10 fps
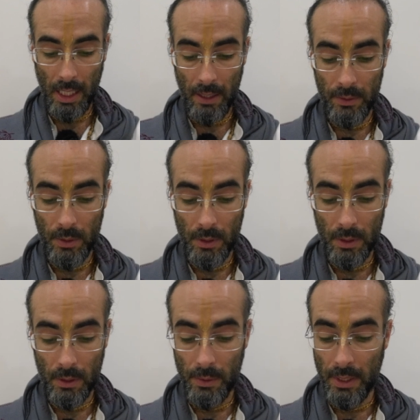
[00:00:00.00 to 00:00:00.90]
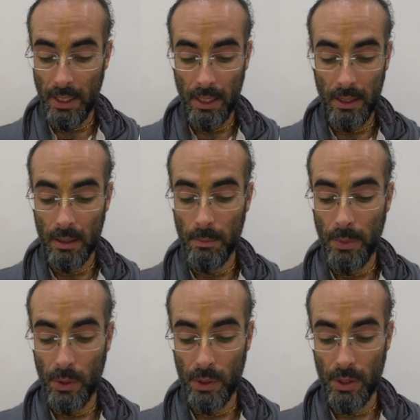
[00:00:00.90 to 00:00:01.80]
After regaining
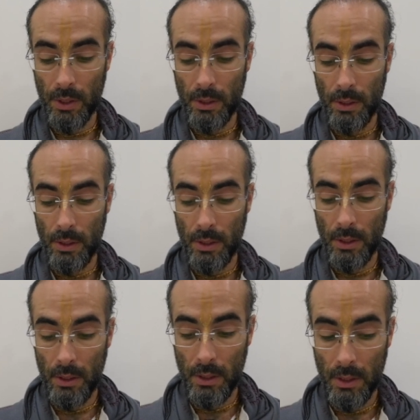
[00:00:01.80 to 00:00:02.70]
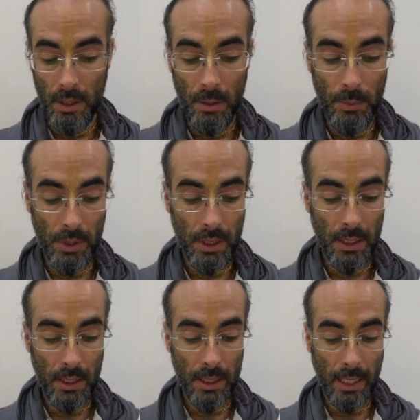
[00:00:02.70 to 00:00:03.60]
composure, he
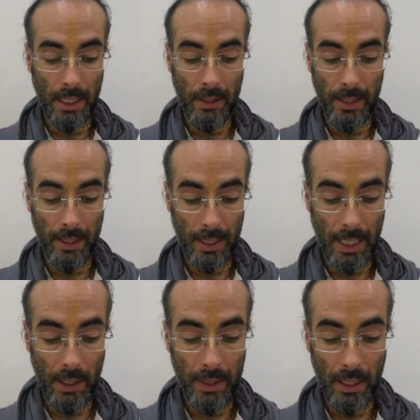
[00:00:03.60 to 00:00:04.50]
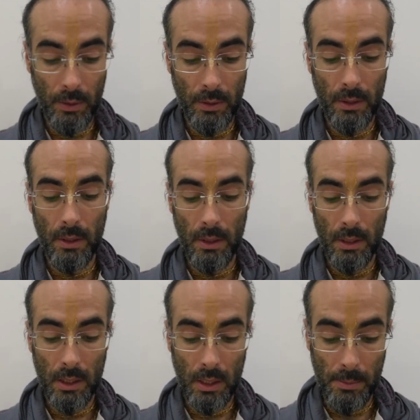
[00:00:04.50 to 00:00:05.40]
proceeded to carry out
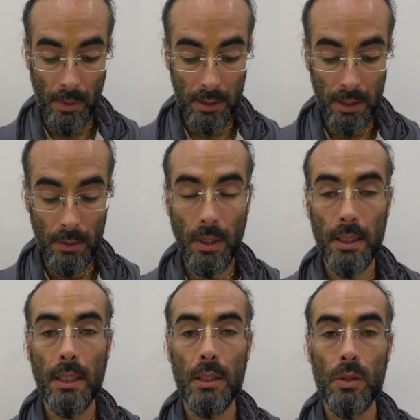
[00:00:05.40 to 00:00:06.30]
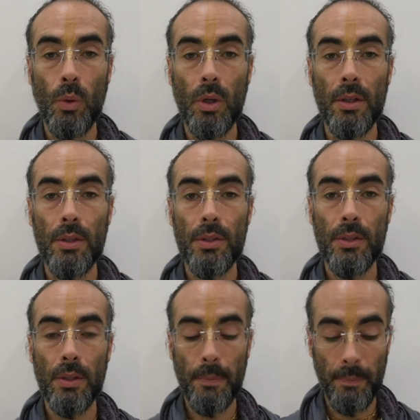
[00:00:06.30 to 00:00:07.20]
Srimati Radhika's
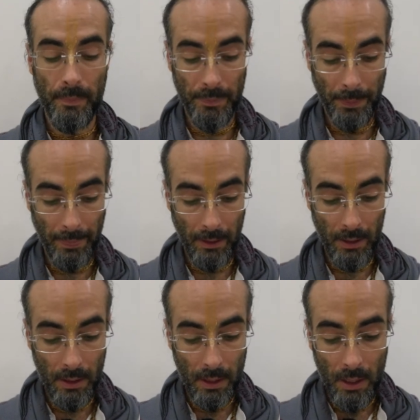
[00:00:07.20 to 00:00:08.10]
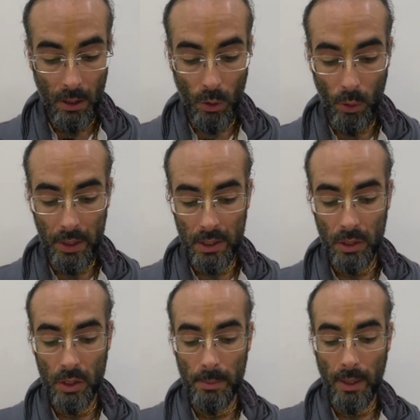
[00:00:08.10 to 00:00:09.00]
orders. According to
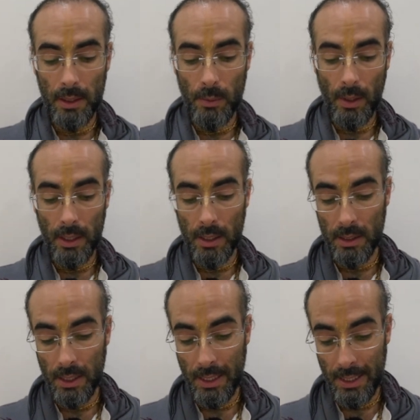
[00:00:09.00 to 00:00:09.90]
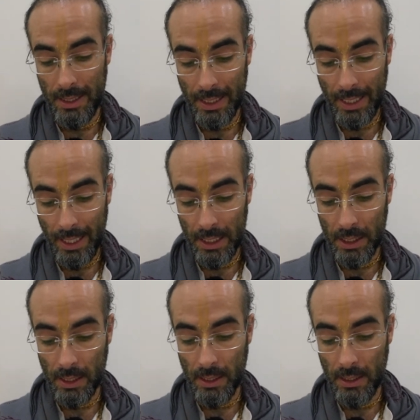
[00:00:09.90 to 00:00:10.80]
Srimati Radhika's
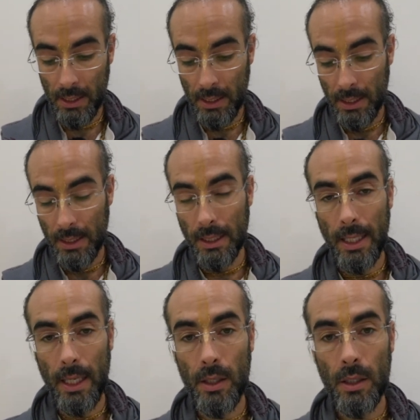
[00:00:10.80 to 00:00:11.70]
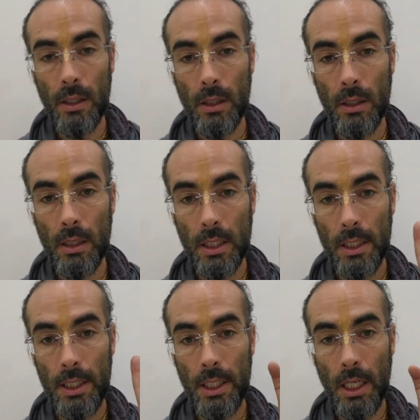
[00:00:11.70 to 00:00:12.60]
indication, the letter
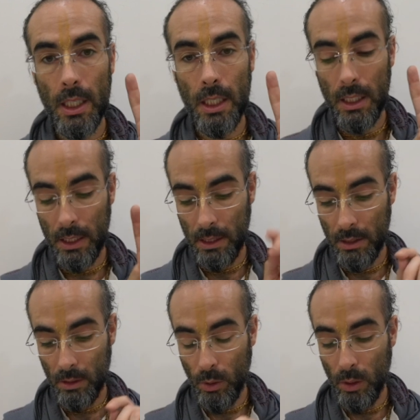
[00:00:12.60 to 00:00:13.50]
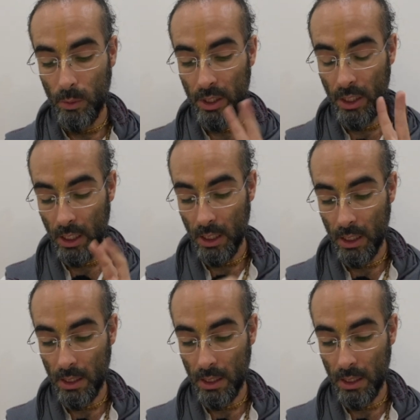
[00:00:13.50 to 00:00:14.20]
ya, quote, ya,